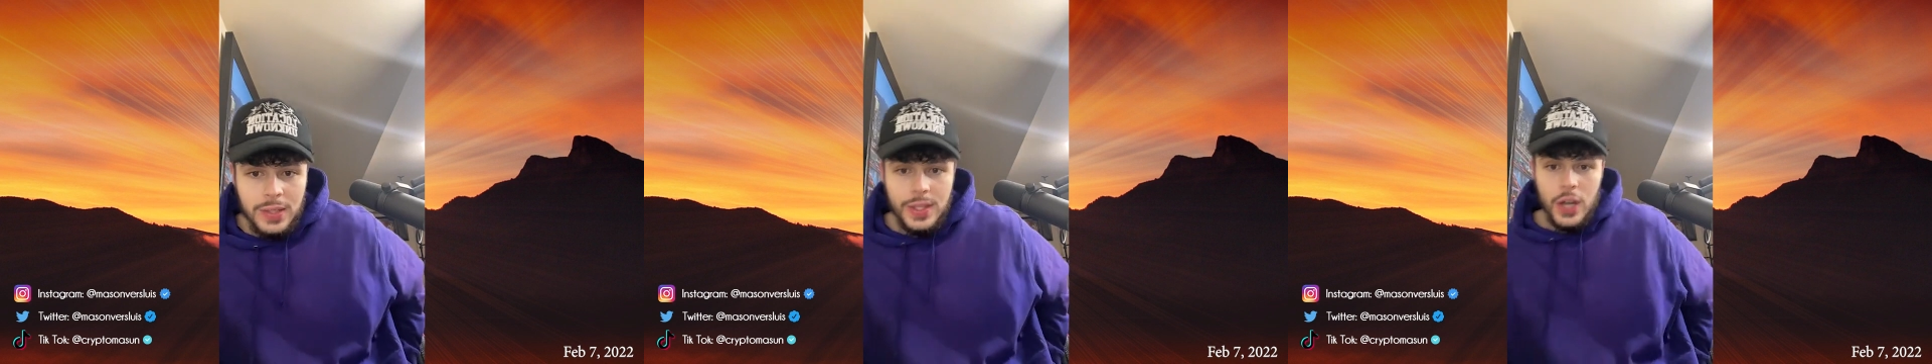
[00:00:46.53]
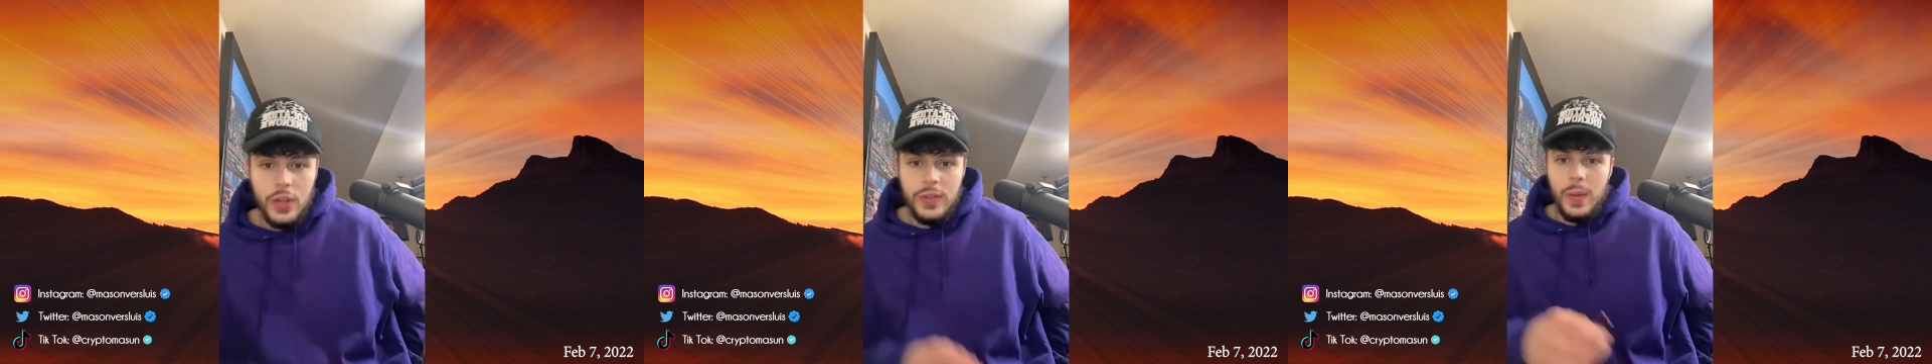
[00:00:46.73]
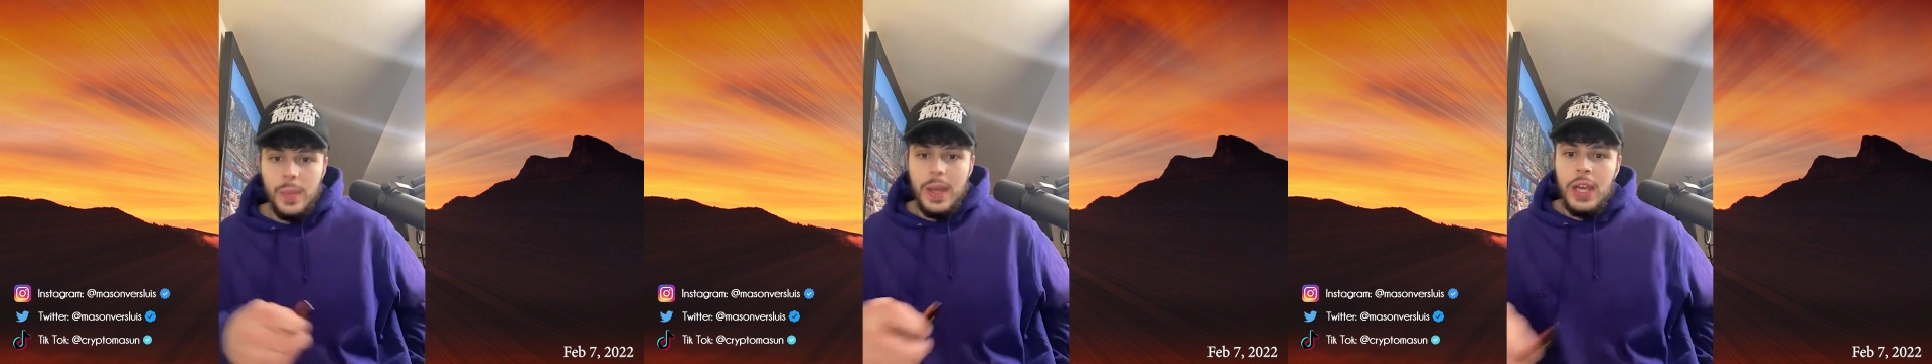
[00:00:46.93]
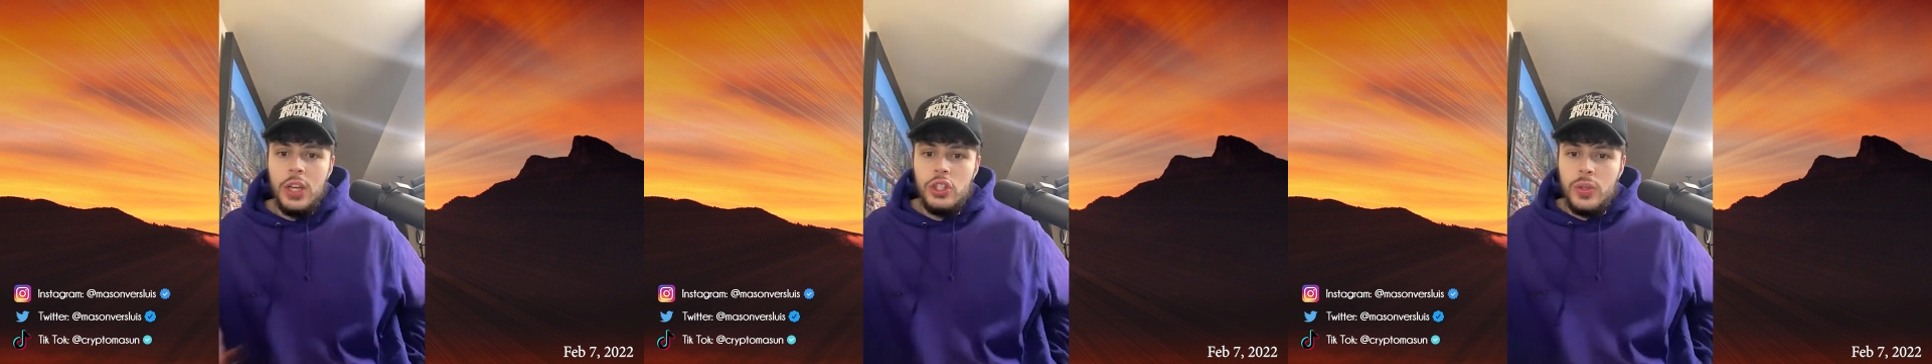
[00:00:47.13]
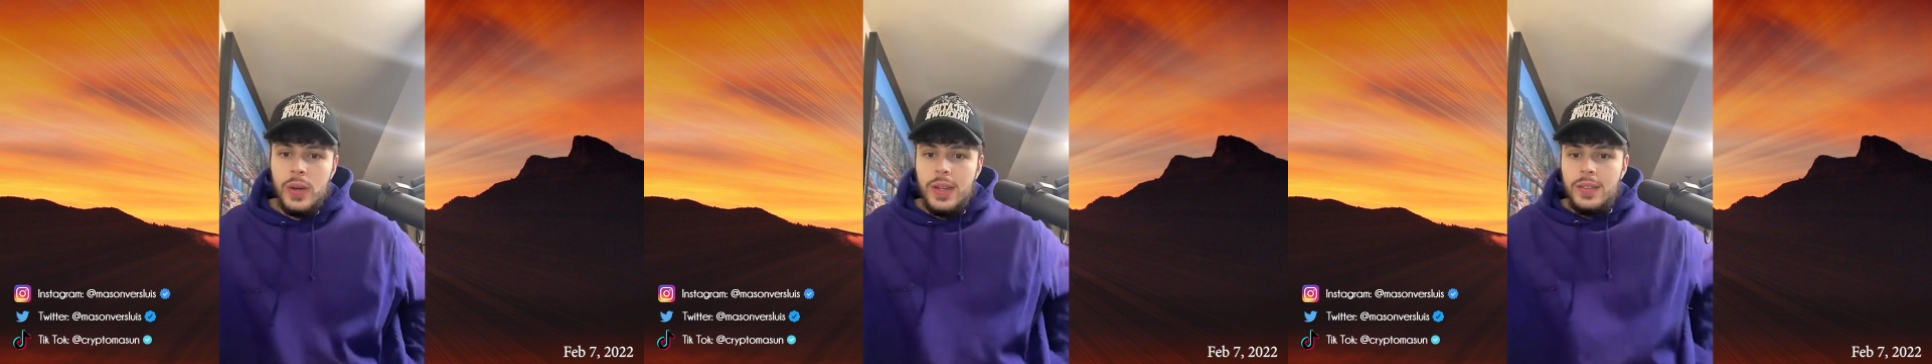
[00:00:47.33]
Is there some
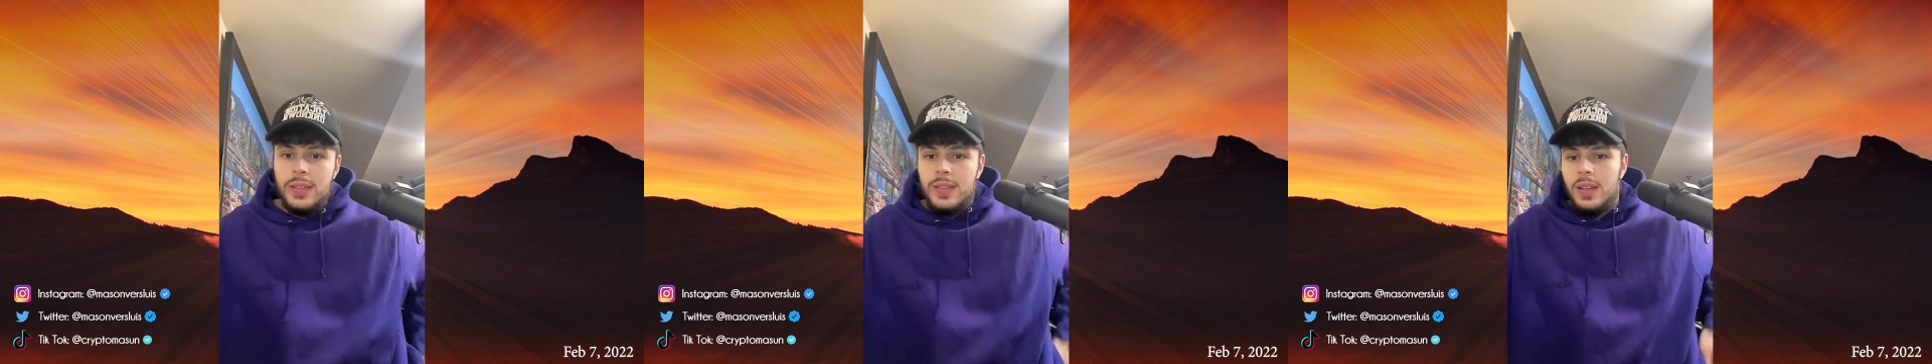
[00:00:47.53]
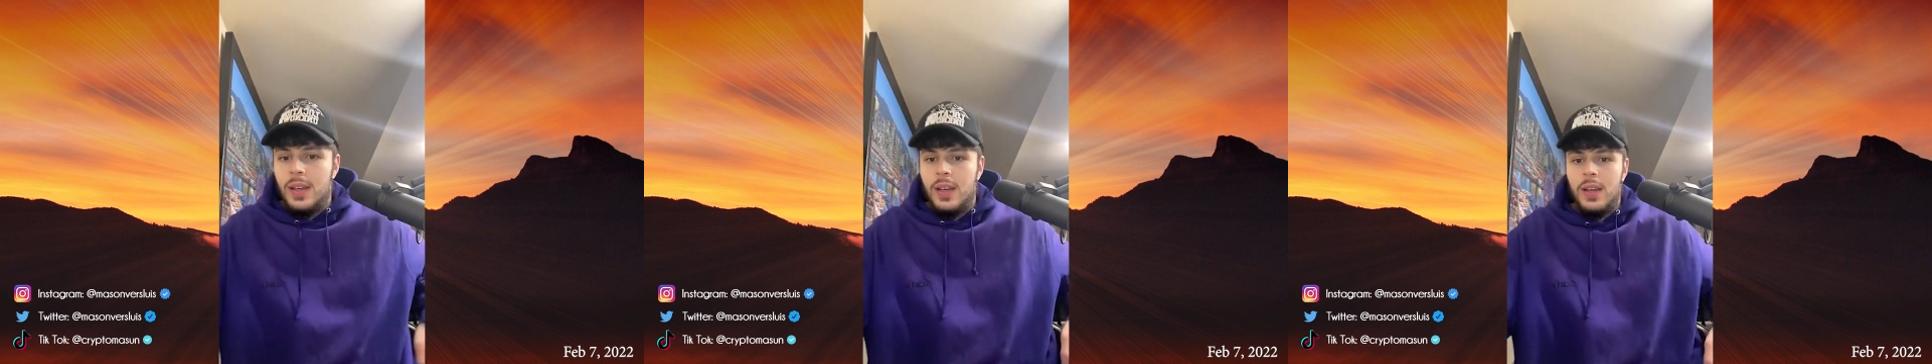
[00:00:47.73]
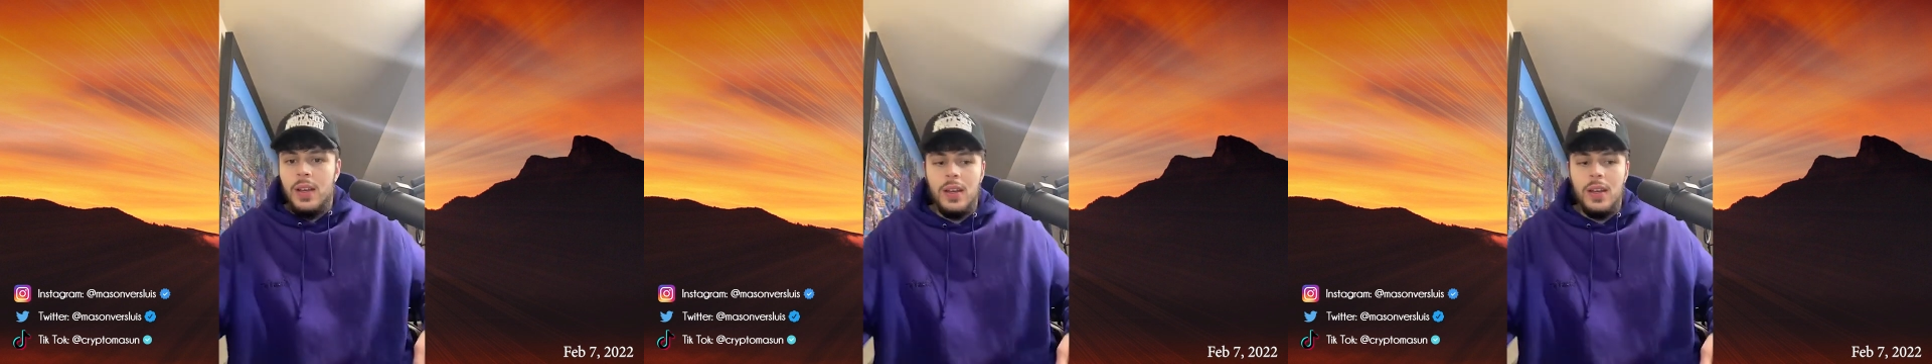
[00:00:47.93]
interest